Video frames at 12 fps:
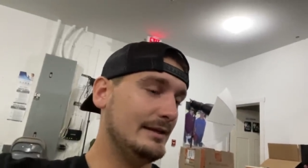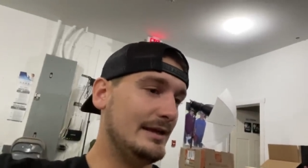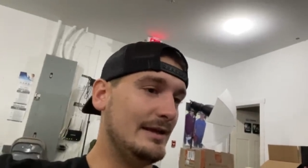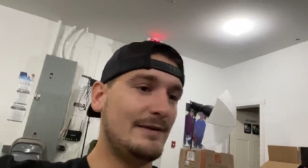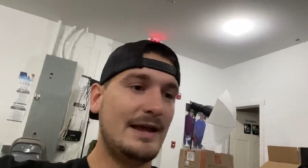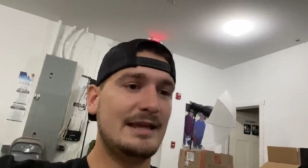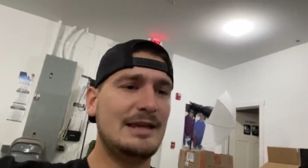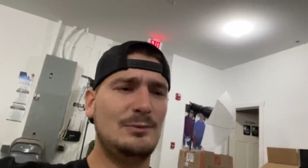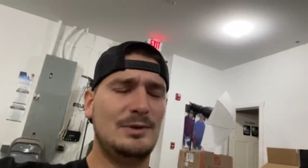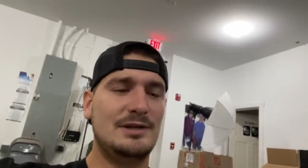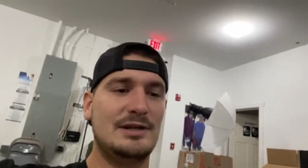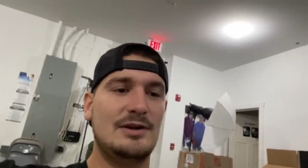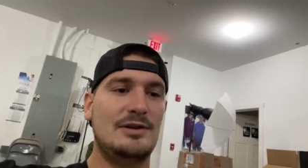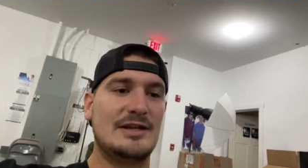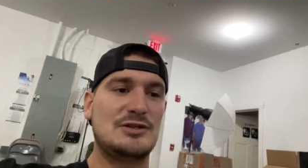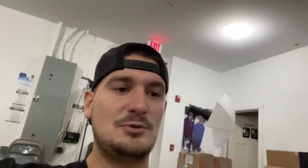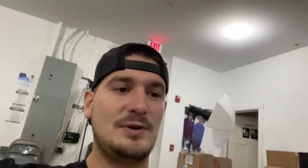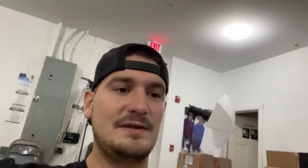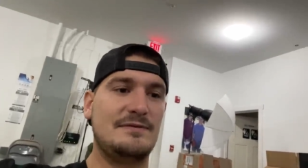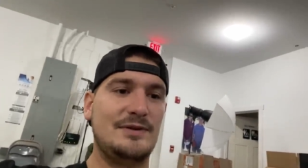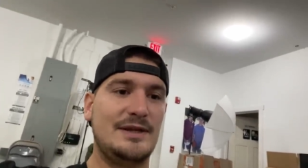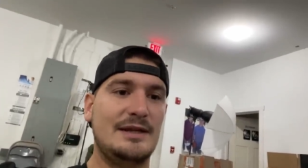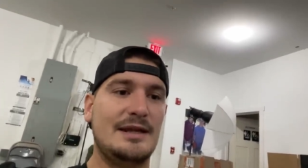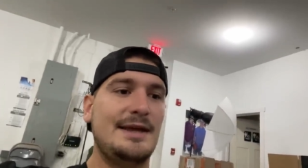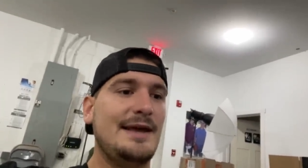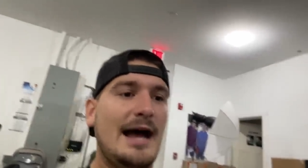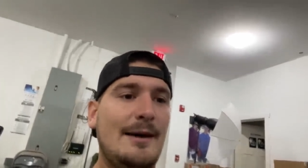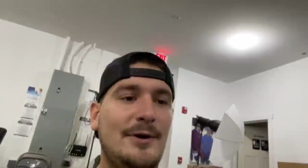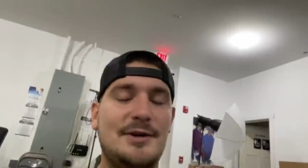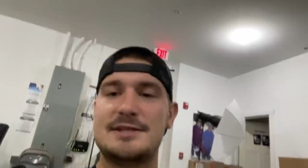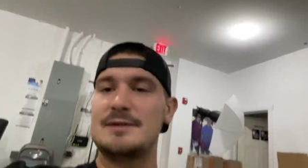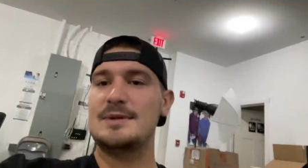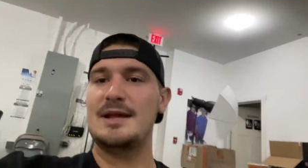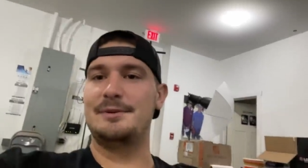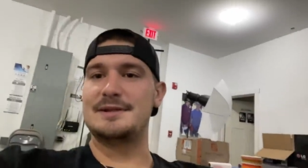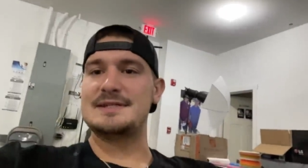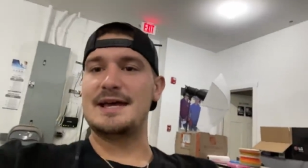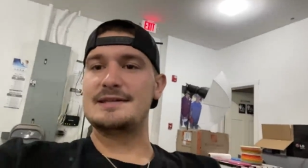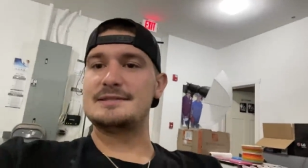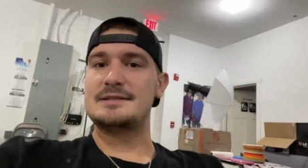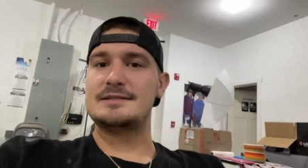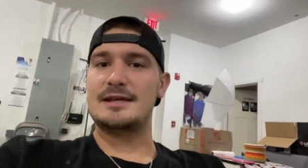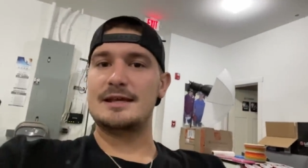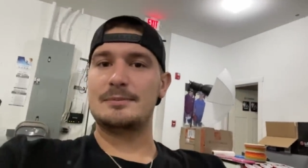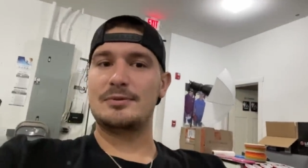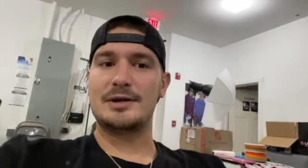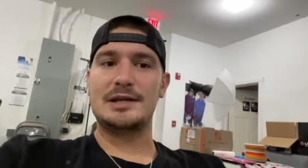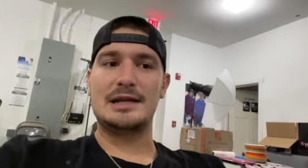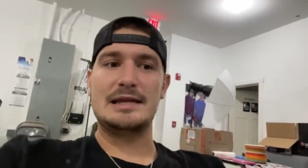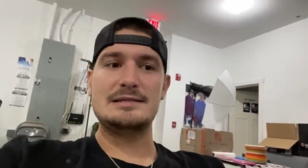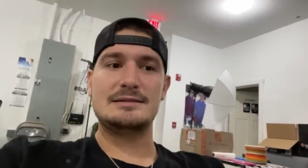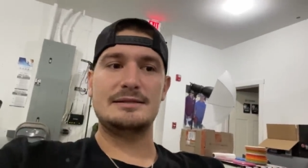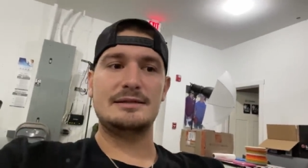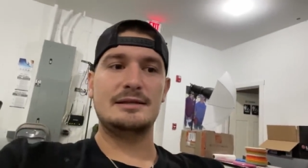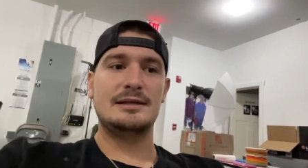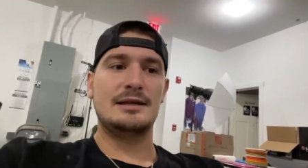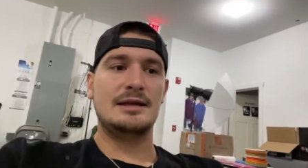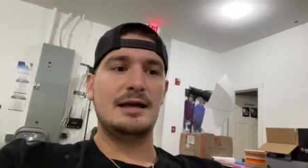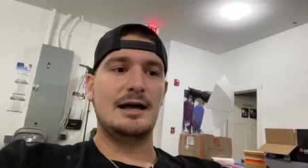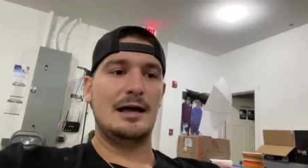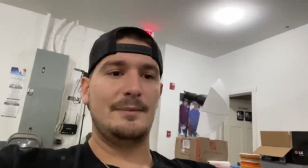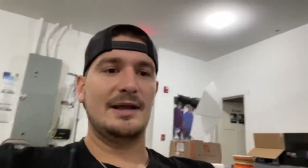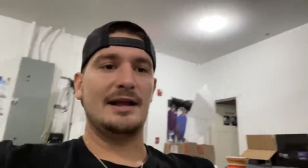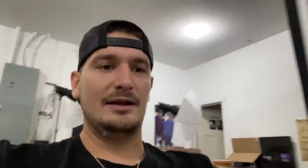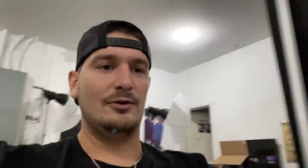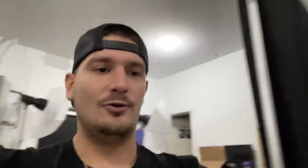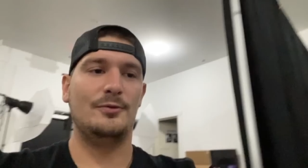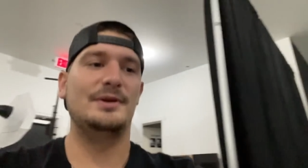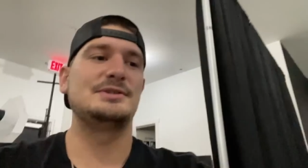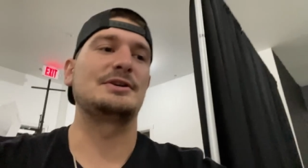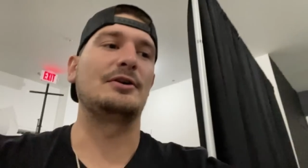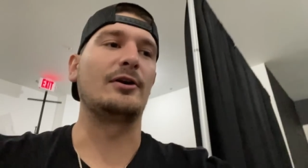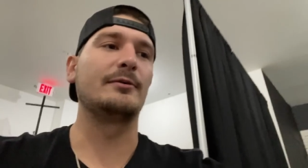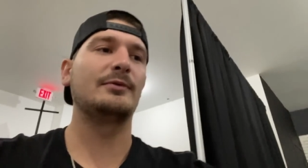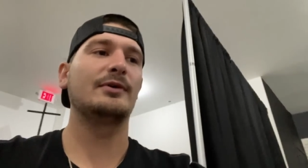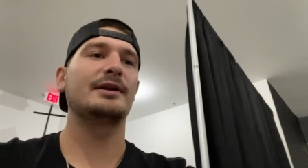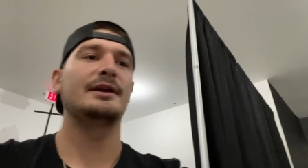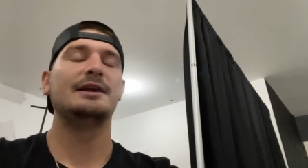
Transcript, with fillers: if I can get one to go like 20 feet, I'm also gonna be able to test this thing pretty easily. Um, I got a whole bunch of cardboard.